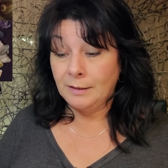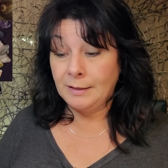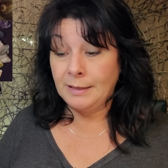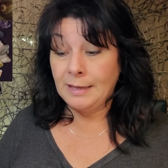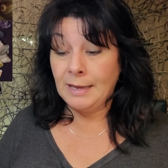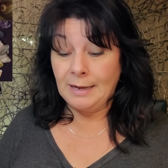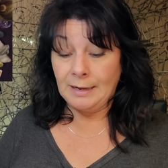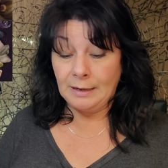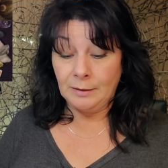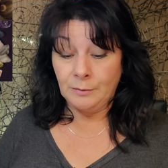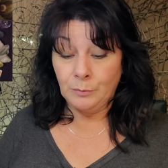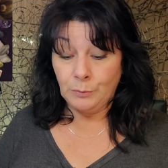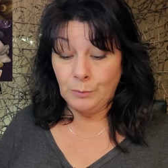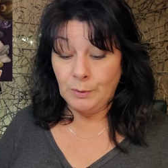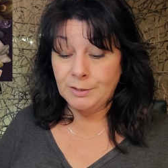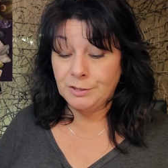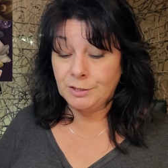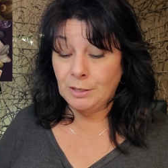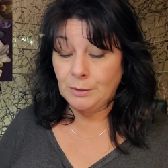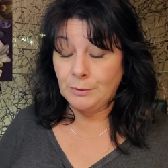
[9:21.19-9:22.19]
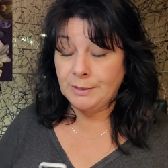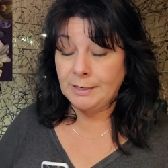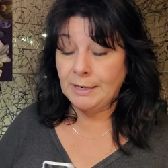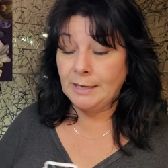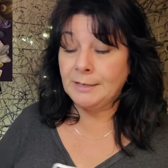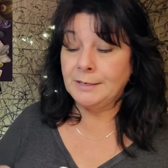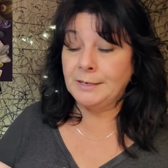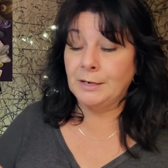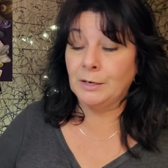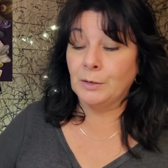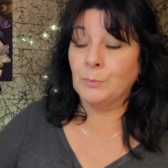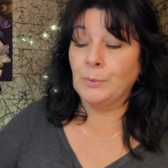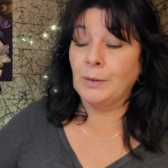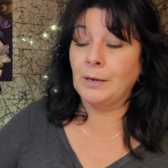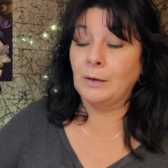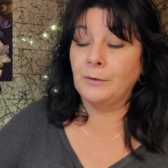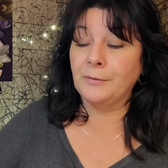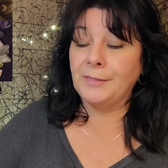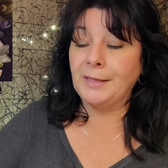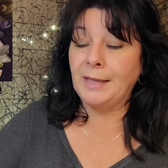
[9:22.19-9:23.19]
yeah, what's going on here?
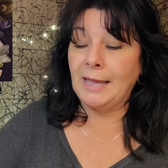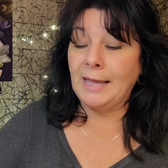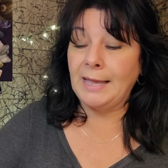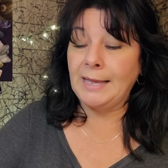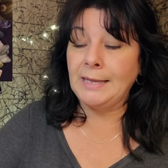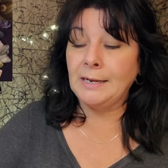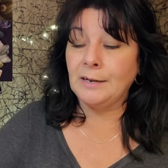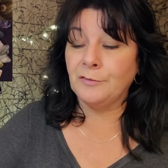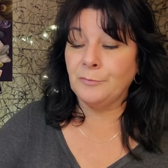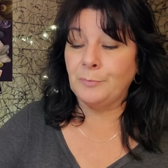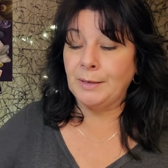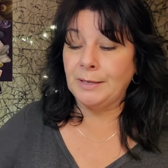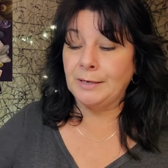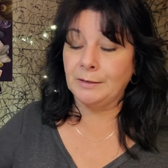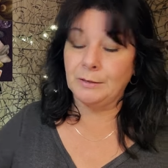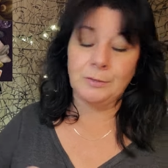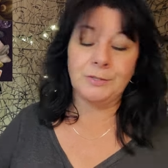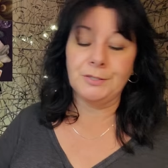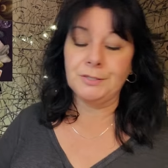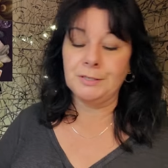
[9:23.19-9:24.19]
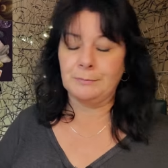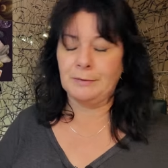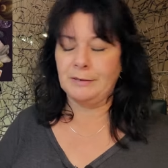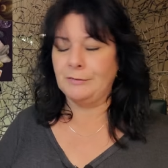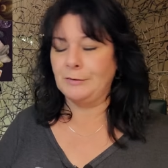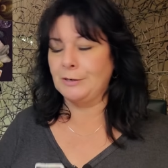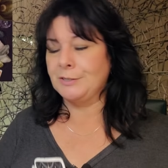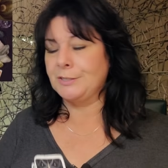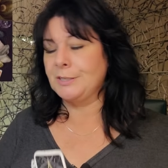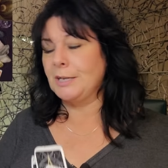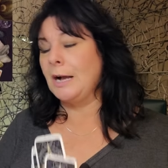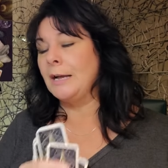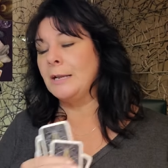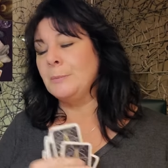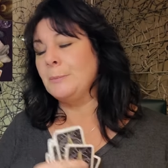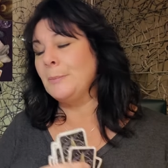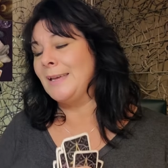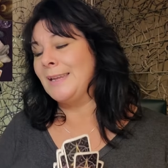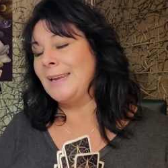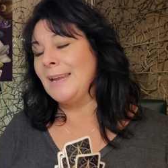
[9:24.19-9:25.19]
Well, the Eight of Pentacles in reverse,
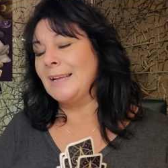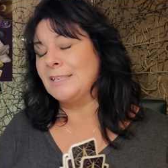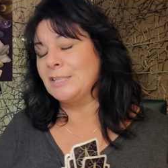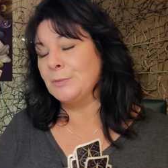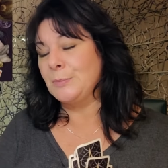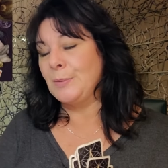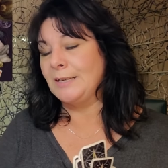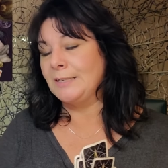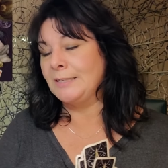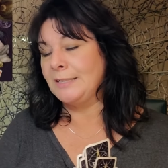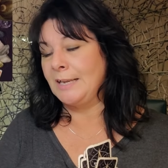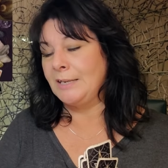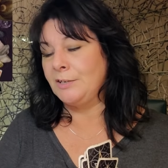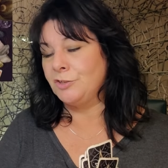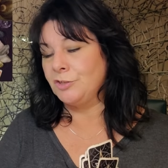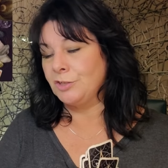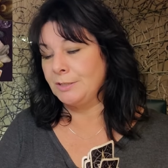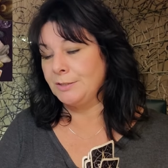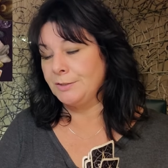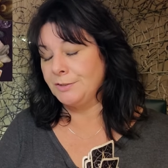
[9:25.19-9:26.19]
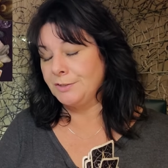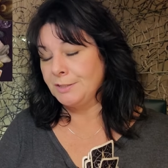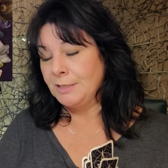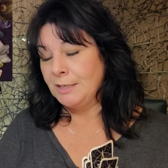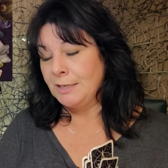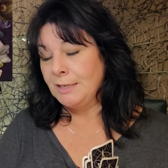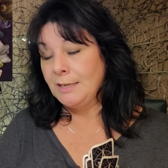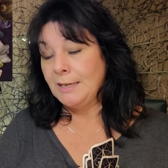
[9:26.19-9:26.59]
unmet expectations.